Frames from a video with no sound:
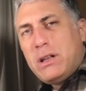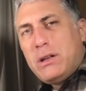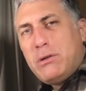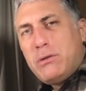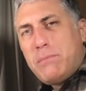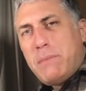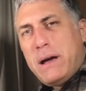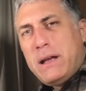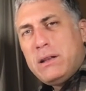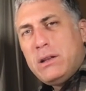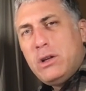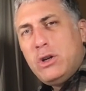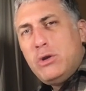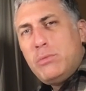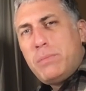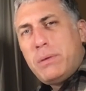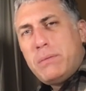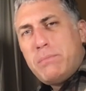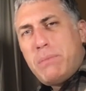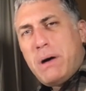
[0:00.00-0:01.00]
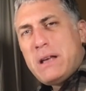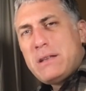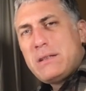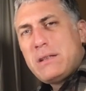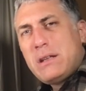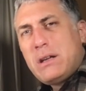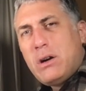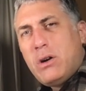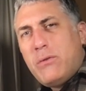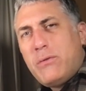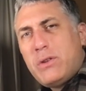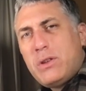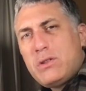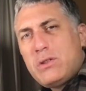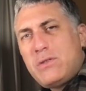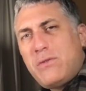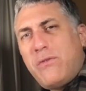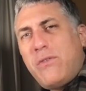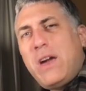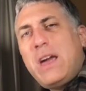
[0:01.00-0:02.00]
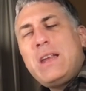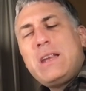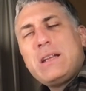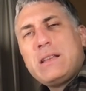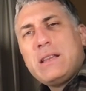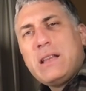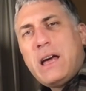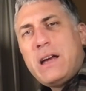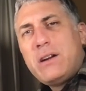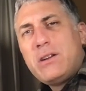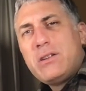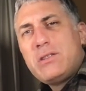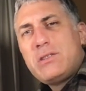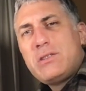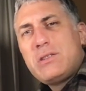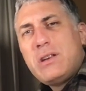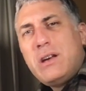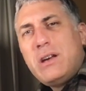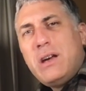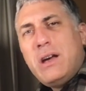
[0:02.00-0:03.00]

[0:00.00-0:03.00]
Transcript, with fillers: with my loupe and puzzling over those faded letters,